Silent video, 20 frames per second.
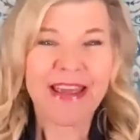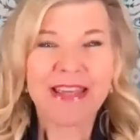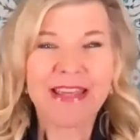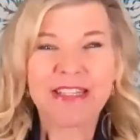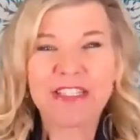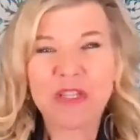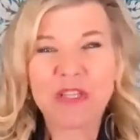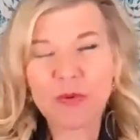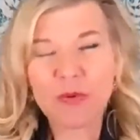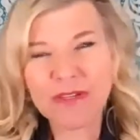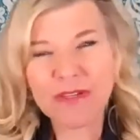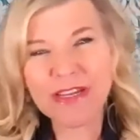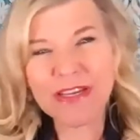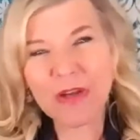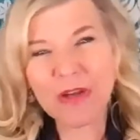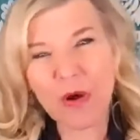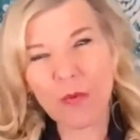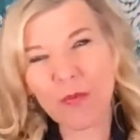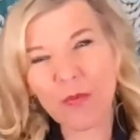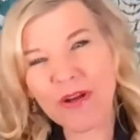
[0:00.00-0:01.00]
So, we
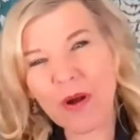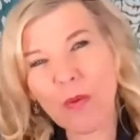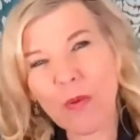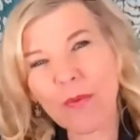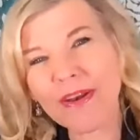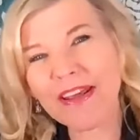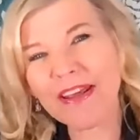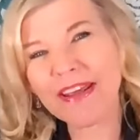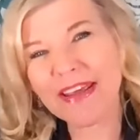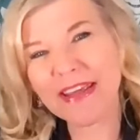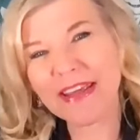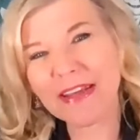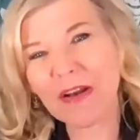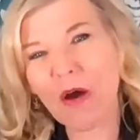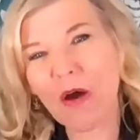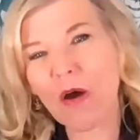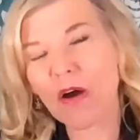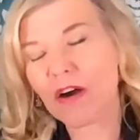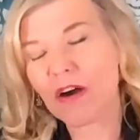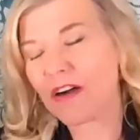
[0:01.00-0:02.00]
don't to, in
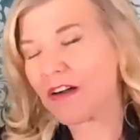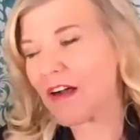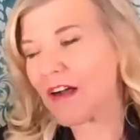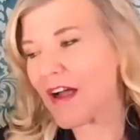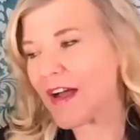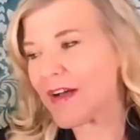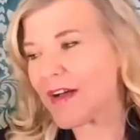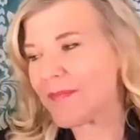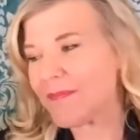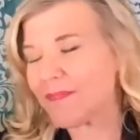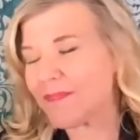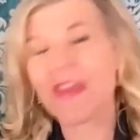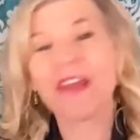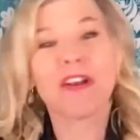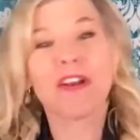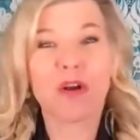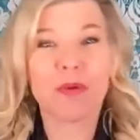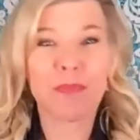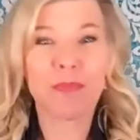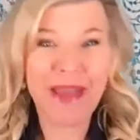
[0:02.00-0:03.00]

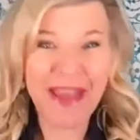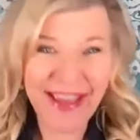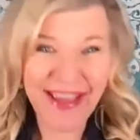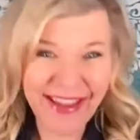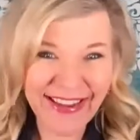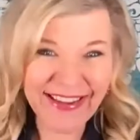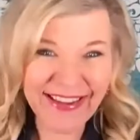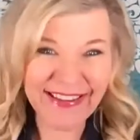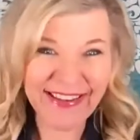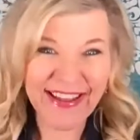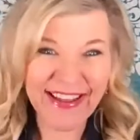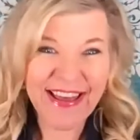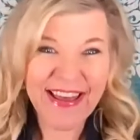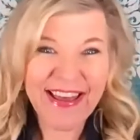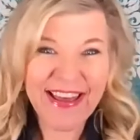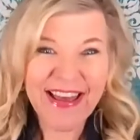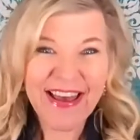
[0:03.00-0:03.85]
our pain,